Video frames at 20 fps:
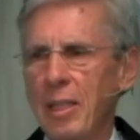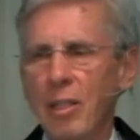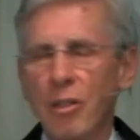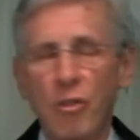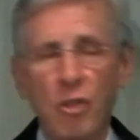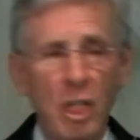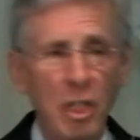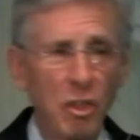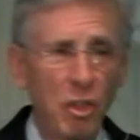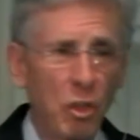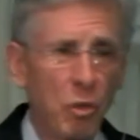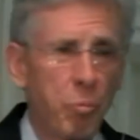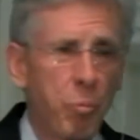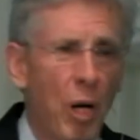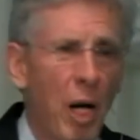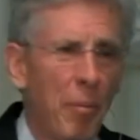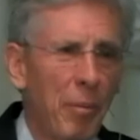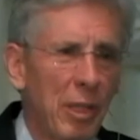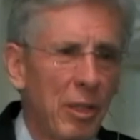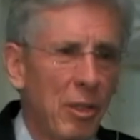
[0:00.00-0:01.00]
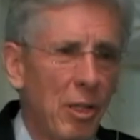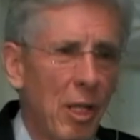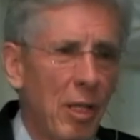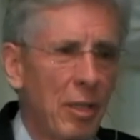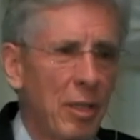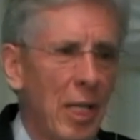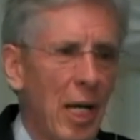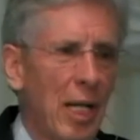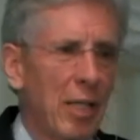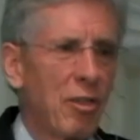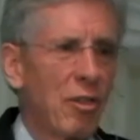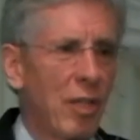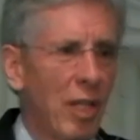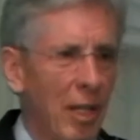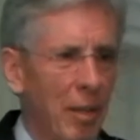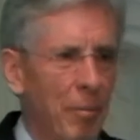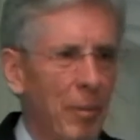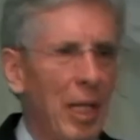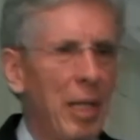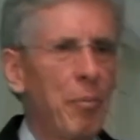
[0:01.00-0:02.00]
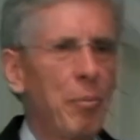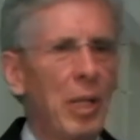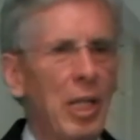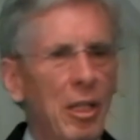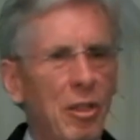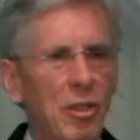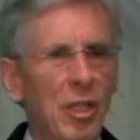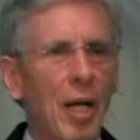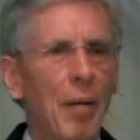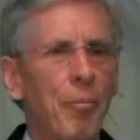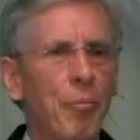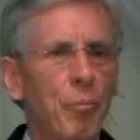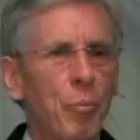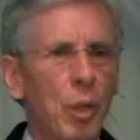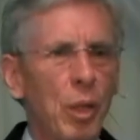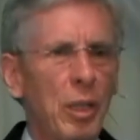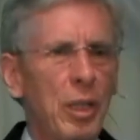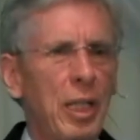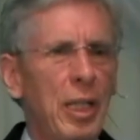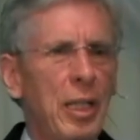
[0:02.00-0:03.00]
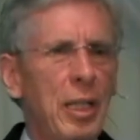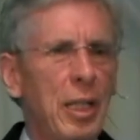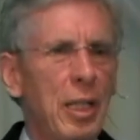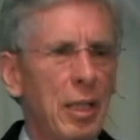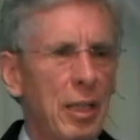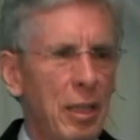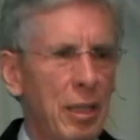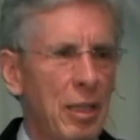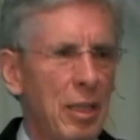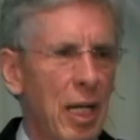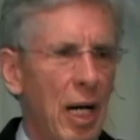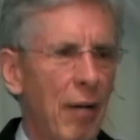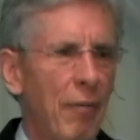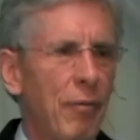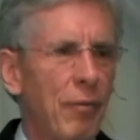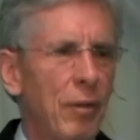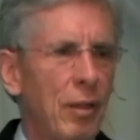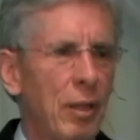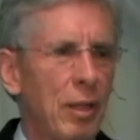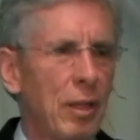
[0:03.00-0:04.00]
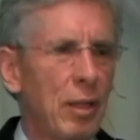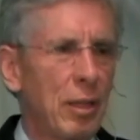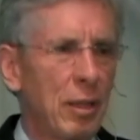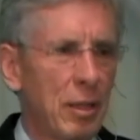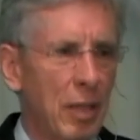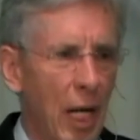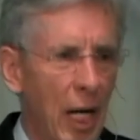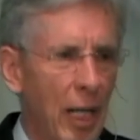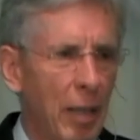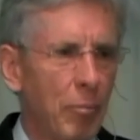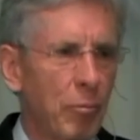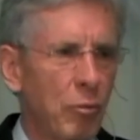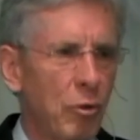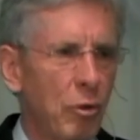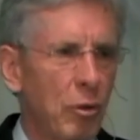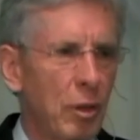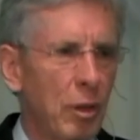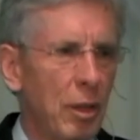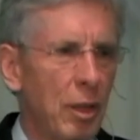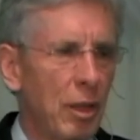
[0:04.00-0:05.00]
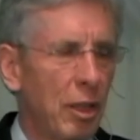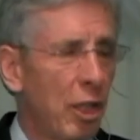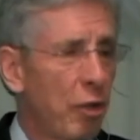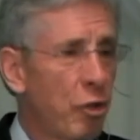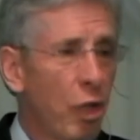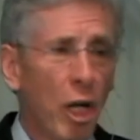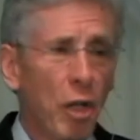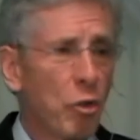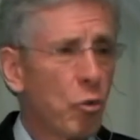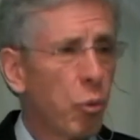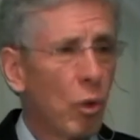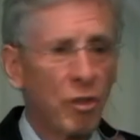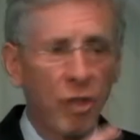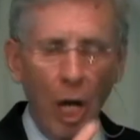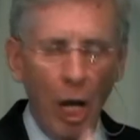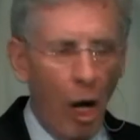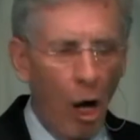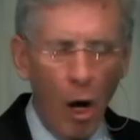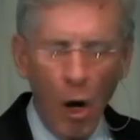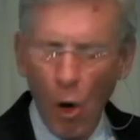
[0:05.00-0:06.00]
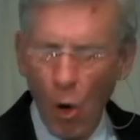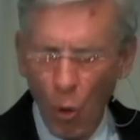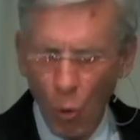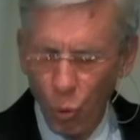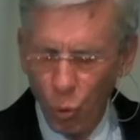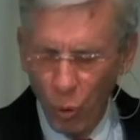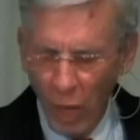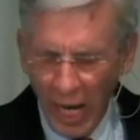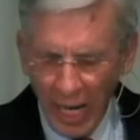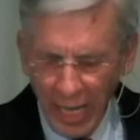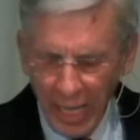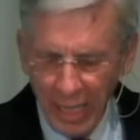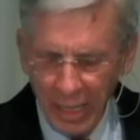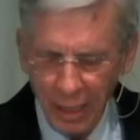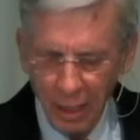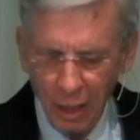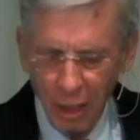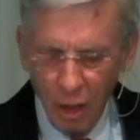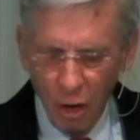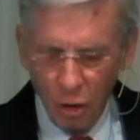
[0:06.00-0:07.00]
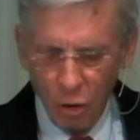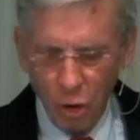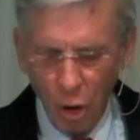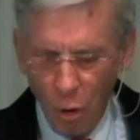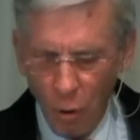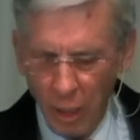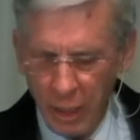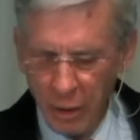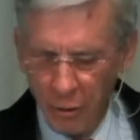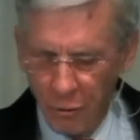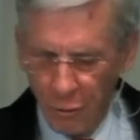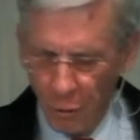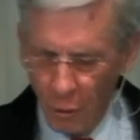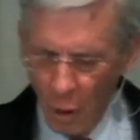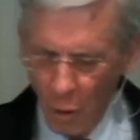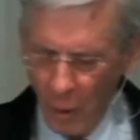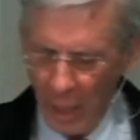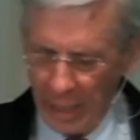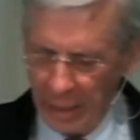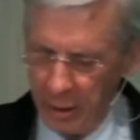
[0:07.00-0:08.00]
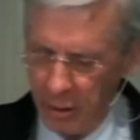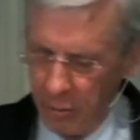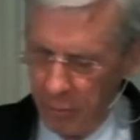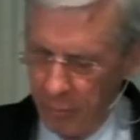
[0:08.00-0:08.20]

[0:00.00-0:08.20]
Jesus promises us there may be some pretty tough times. The church was already going through it.